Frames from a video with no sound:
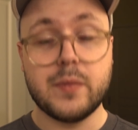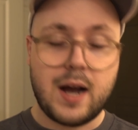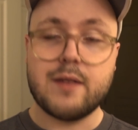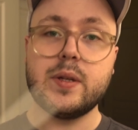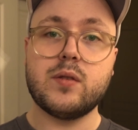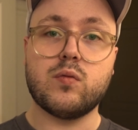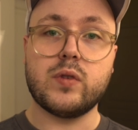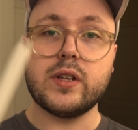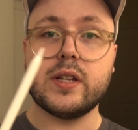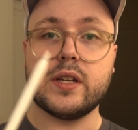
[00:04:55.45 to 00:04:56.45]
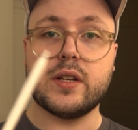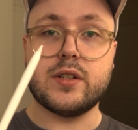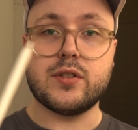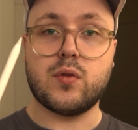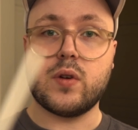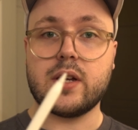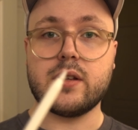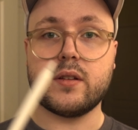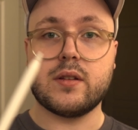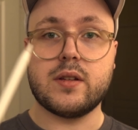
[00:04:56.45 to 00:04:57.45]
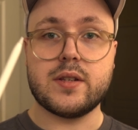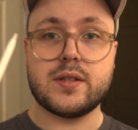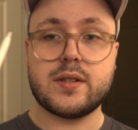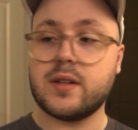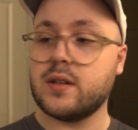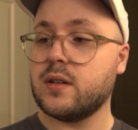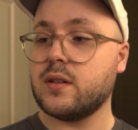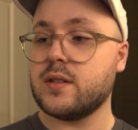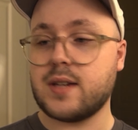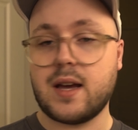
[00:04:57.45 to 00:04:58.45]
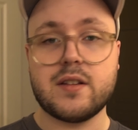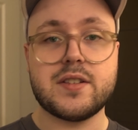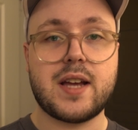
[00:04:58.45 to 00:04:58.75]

I've been really enjoying this stylus.